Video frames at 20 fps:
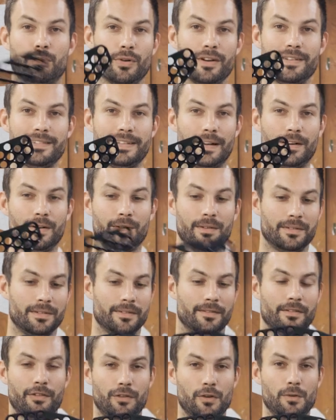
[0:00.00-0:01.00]
print out,
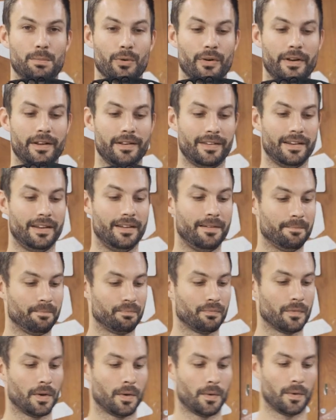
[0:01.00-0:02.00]
super easy.
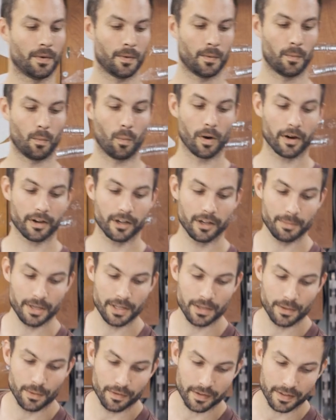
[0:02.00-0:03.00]
We're gonna
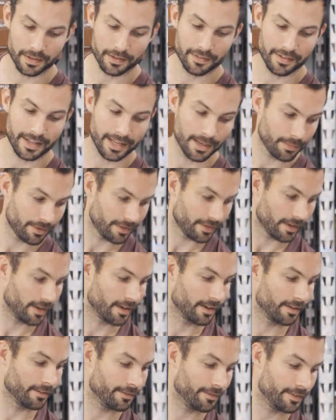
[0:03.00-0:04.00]
be using
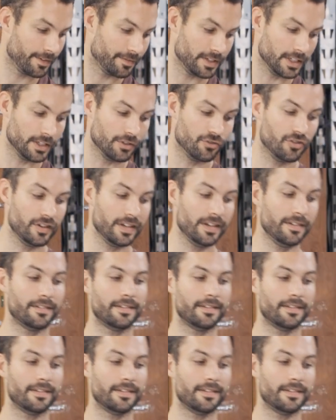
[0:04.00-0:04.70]
Samsung 50G